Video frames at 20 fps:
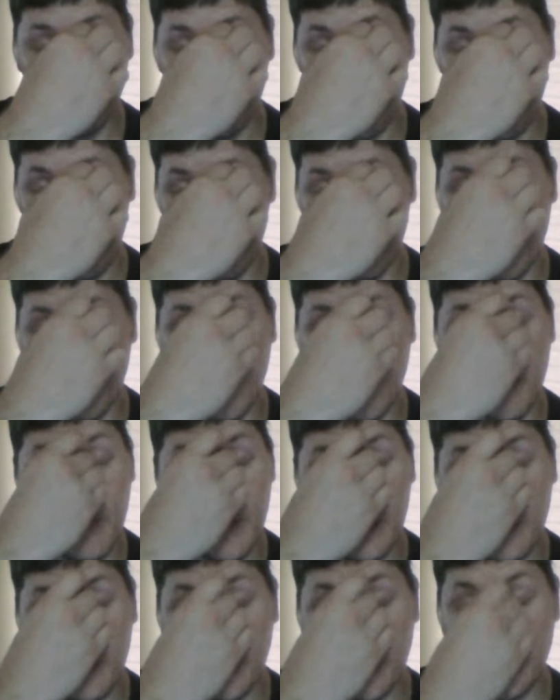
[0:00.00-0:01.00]
vape
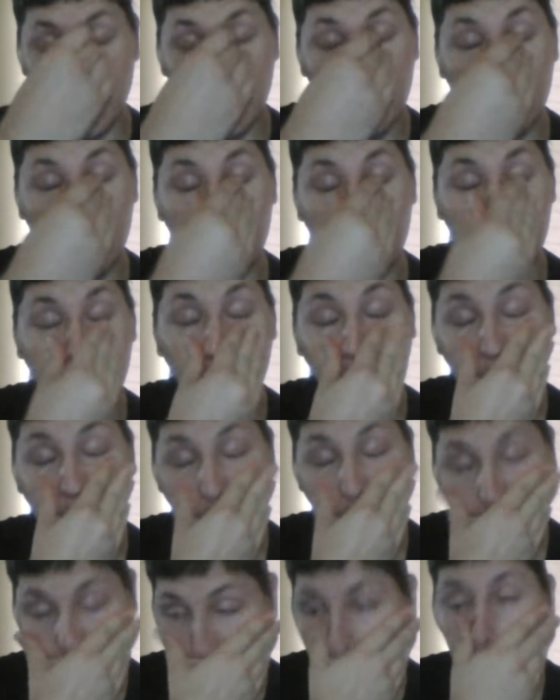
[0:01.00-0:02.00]
drama as usual,
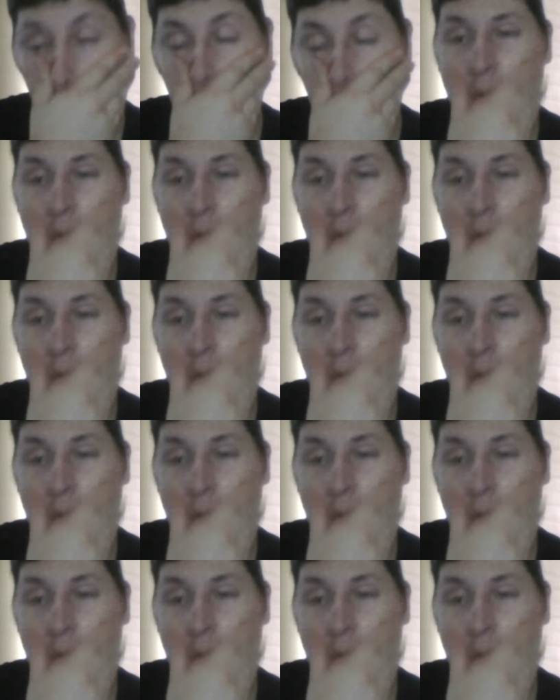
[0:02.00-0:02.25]
but